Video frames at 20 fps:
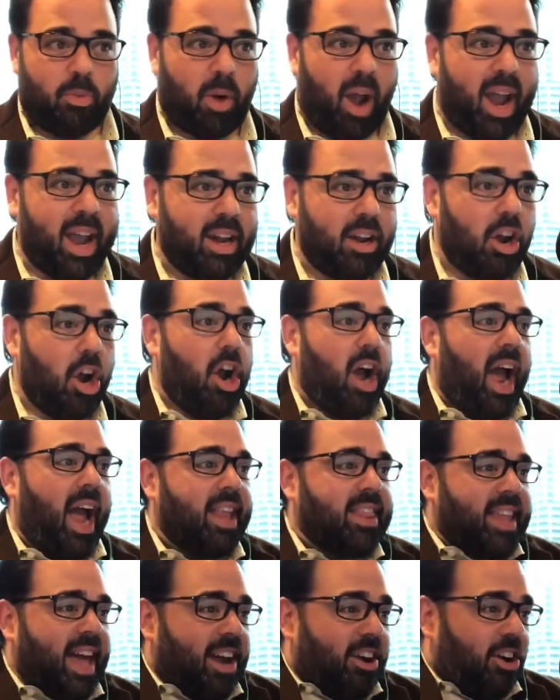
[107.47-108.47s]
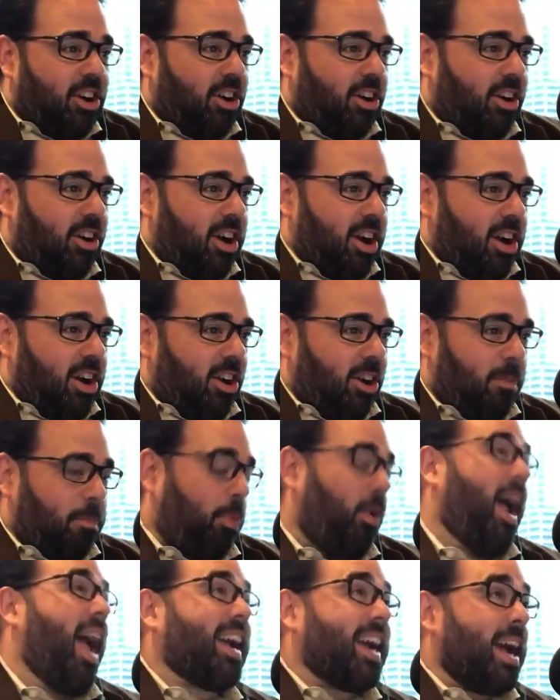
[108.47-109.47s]
Right? And then her her
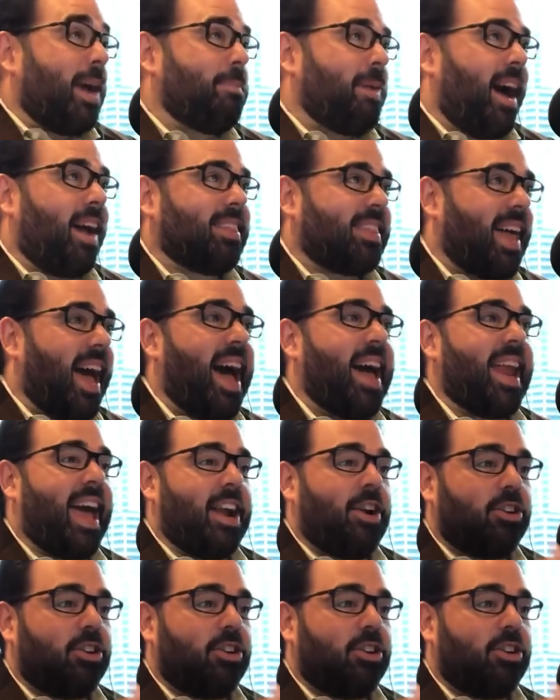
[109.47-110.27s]
bragging about that